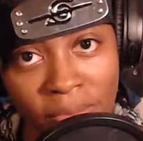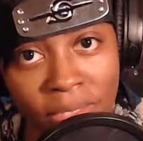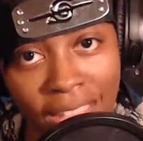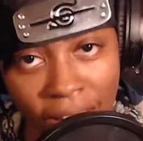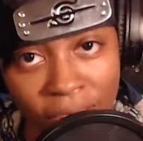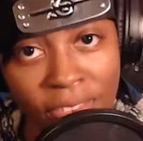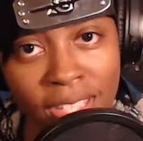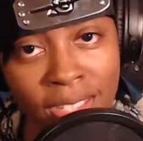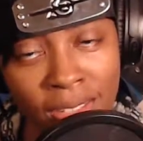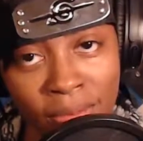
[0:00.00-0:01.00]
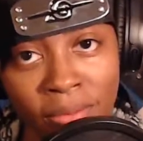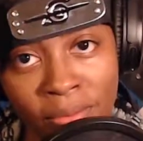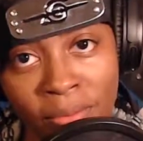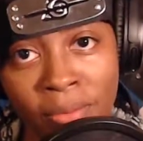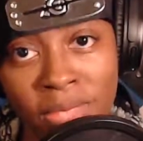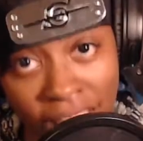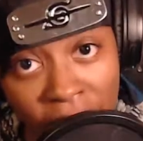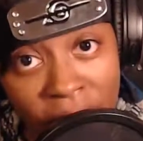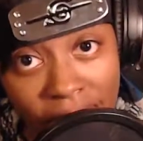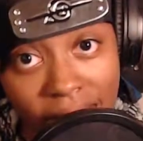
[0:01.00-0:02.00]
that
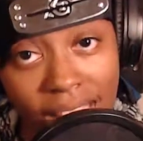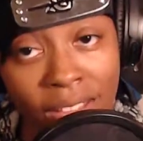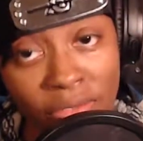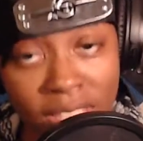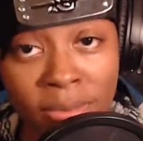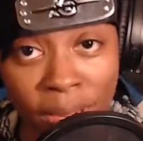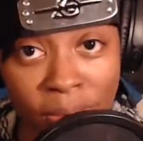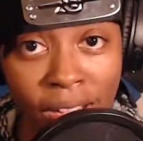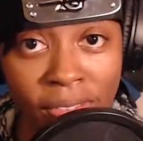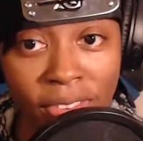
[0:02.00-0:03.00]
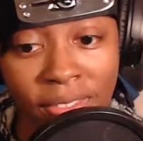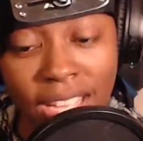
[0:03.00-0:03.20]
definitely fix my problem?